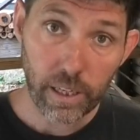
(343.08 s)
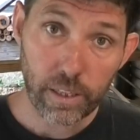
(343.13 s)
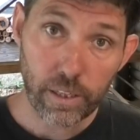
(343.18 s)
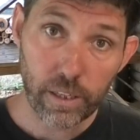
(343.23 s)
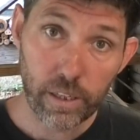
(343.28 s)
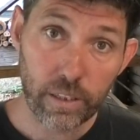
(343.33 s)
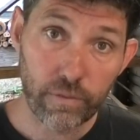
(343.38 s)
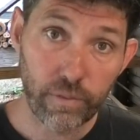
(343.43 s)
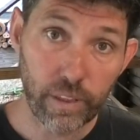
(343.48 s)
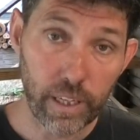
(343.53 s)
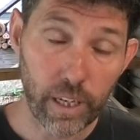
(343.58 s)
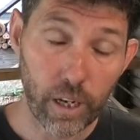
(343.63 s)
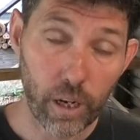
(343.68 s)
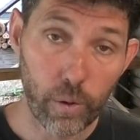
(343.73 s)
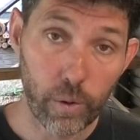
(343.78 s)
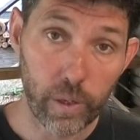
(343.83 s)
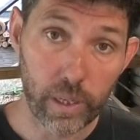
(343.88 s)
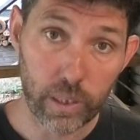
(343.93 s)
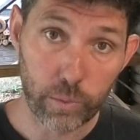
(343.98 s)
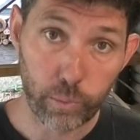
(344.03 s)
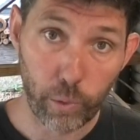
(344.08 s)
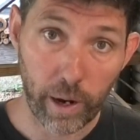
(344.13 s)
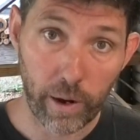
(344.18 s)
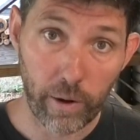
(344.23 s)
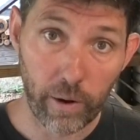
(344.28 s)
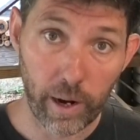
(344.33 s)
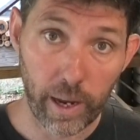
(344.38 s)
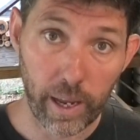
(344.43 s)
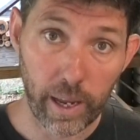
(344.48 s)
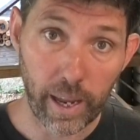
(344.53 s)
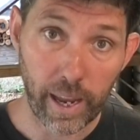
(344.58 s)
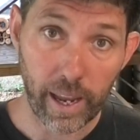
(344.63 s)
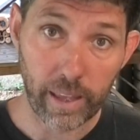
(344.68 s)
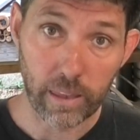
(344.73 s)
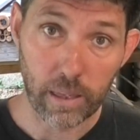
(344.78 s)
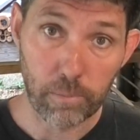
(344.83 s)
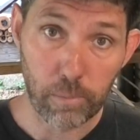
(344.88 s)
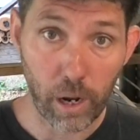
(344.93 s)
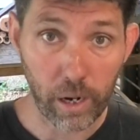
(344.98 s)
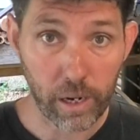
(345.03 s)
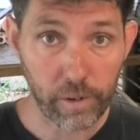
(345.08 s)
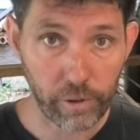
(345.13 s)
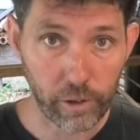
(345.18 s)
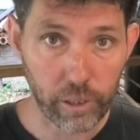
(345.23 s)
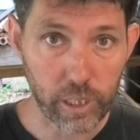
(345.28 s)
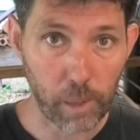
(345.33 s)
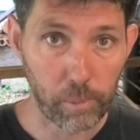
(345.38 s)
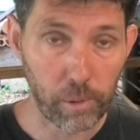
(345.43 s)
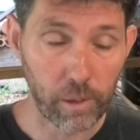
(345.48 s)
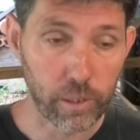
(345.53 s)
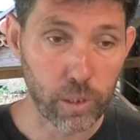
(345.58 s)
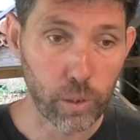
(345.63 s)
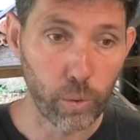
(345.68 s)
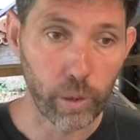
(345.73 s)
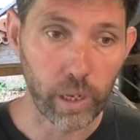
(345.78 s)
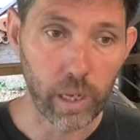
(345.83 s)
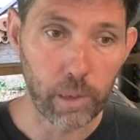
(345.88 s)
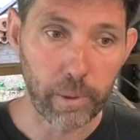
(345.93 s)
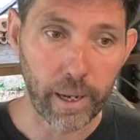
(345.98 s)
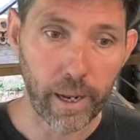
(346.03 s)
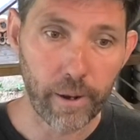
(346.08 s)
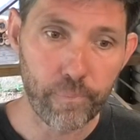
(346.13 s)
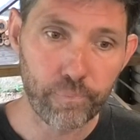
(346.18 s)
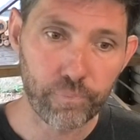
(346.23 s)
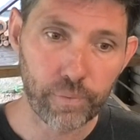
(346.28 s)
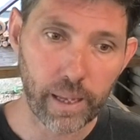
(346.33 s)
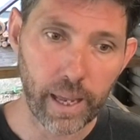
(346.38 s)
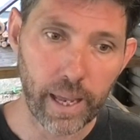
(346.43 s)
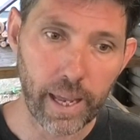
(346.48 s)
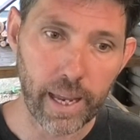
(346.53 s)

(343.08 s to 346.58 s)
section of this video is where I had the microphone trouble I was talking about,